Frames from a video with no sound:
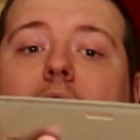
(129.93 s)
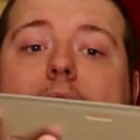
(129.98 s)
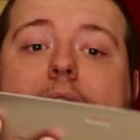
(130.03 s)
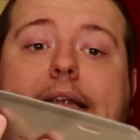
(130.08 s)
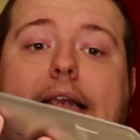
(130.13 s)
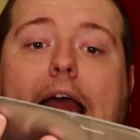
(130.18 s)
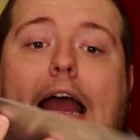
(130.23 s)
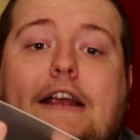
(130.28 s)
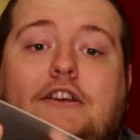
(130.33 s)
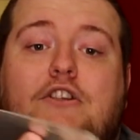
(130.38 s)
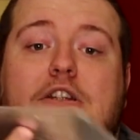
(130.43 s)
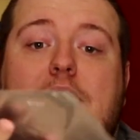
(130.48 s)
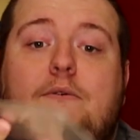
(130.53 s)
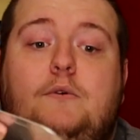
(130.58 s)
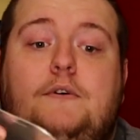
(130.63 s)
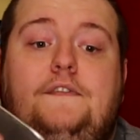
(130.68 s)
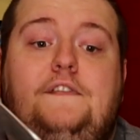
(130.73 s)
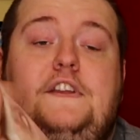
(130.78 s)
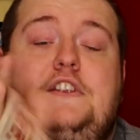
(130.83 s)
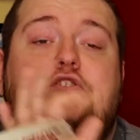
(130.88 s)
It's actually
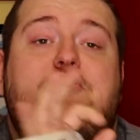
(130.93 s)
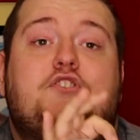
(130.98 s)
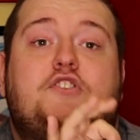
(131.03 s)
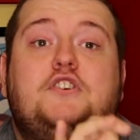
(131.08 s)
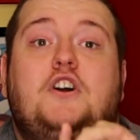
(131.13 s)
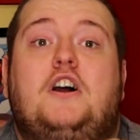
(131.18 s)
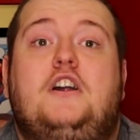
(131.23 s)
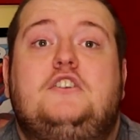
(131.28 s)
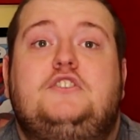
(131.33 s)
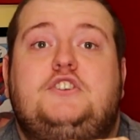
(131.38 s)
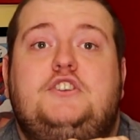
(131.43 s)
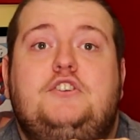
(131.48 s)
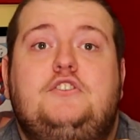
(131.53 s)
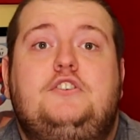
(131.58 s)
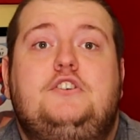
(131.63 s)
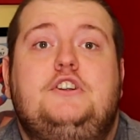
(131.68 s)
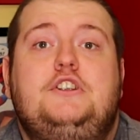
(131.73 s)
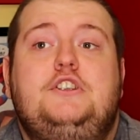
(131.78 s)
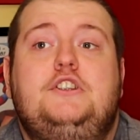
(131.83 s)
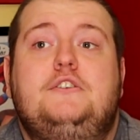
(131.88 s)
will fit your car, so you
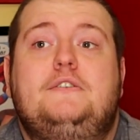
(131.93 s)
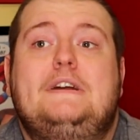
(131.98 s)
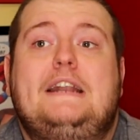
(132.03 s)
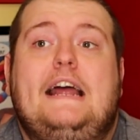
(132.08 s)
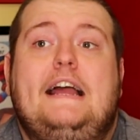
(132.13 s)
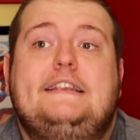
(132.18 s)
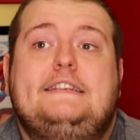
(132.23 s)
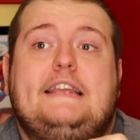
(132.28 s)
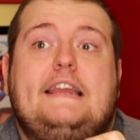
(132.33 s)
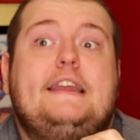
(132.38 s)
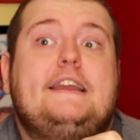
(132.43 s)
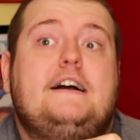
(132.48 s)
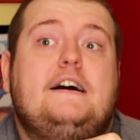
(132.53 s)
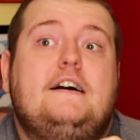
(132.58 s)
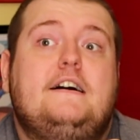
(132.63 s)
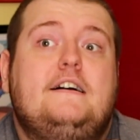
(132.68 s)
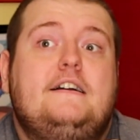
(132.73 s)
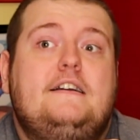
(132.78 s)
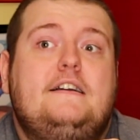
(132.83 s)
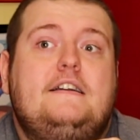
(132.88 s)
could do it as
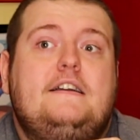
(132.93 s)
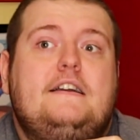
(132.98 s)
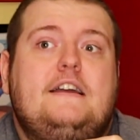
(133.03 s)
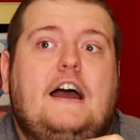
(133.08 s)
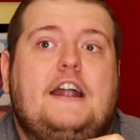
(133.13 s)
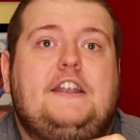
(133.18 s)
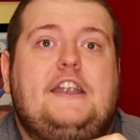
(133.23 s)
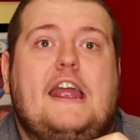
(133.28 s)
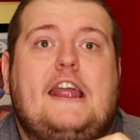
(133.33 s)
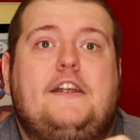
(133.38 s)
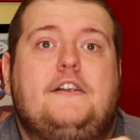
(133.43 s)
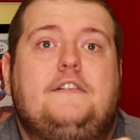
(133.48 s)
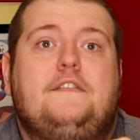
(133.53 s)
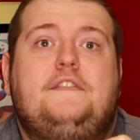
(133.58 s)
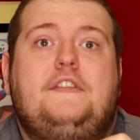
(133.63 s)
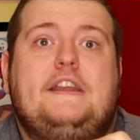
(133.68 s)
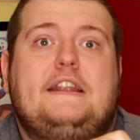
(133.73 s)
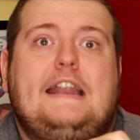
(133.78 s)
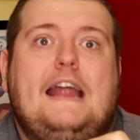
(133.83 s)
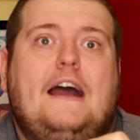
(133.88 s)
a decorative
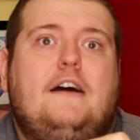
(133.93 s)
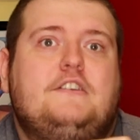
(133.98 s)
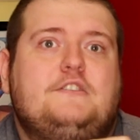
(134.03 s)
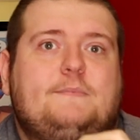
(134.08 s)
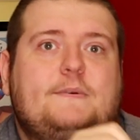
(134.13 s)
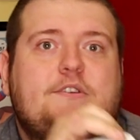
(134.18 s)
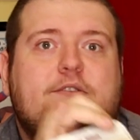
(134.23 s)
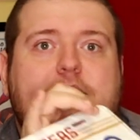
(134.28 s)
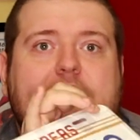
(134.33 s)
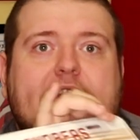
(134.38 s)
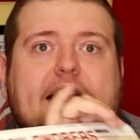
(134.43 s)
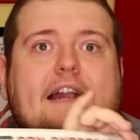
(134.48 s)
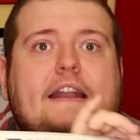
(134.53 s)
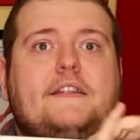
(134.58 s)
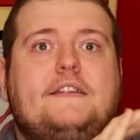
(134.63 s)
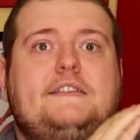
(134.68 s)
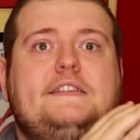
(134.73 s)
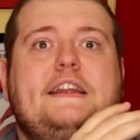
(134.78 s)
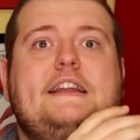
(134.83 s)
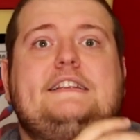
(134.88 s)
thing now, especially with a lot of
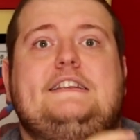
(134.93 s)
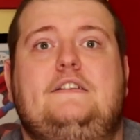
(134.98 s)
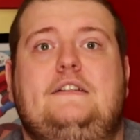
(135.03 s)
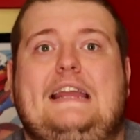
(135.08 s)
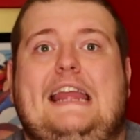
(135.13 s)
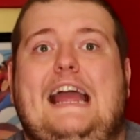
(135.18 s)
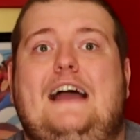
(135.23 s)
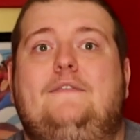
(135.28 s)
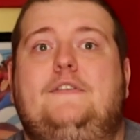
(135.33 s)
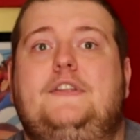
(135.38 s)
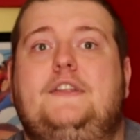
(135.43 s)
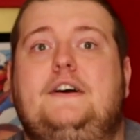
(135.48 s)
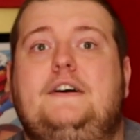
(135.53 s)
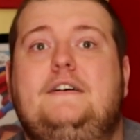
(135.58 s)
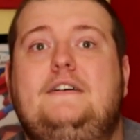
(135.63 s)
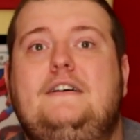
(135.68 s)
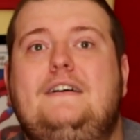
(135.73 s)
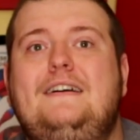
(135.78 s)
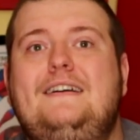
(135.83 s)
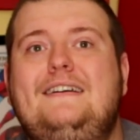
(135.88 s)
the states only having the
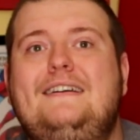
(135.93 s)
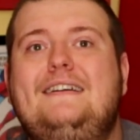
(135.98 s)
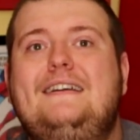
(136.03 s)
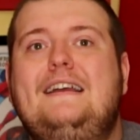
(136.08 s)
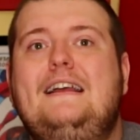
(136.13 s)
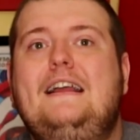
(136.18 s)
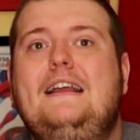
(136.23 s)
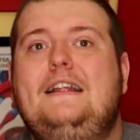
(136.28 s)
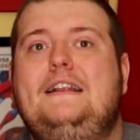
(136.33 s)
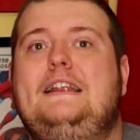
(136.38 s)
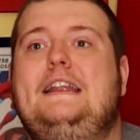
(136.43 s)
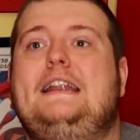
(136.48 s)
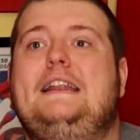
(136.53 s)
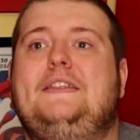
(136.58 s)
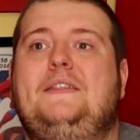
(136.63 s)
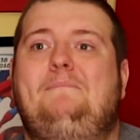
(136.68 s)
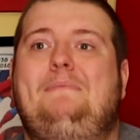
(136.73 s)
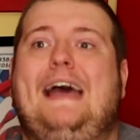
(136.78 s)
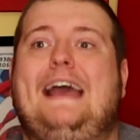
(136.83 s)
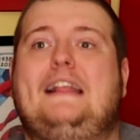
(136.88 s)
needing
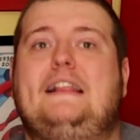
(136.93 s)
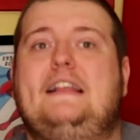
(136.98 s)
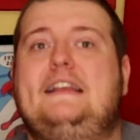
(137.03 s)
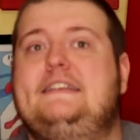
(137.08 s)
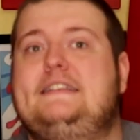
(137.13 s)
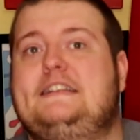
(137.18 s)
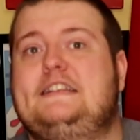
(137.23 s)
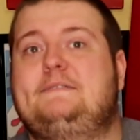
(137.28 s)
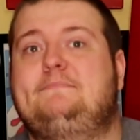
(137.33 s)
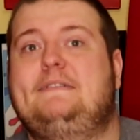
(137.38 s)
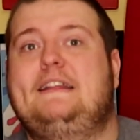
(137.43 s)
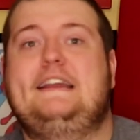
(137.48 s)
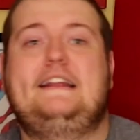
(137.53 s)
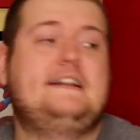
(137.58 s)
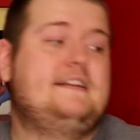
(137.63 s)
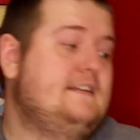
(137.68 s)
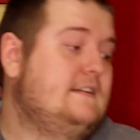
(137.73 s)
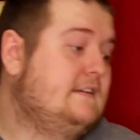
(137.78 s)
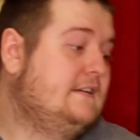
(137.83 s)
the back license plate.